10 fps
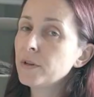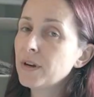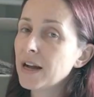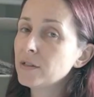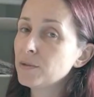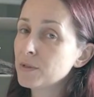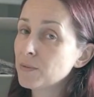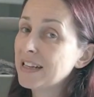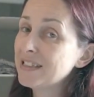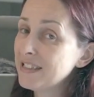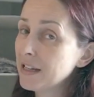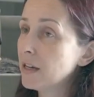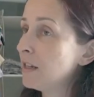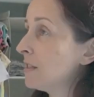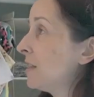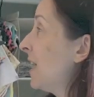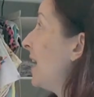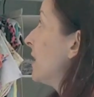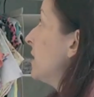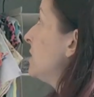you can do as well is declutter the
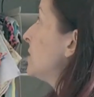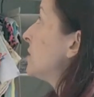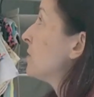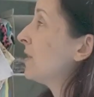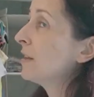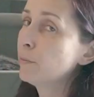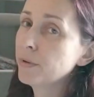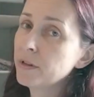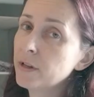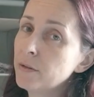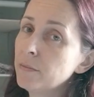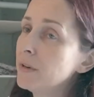hangers. So either put them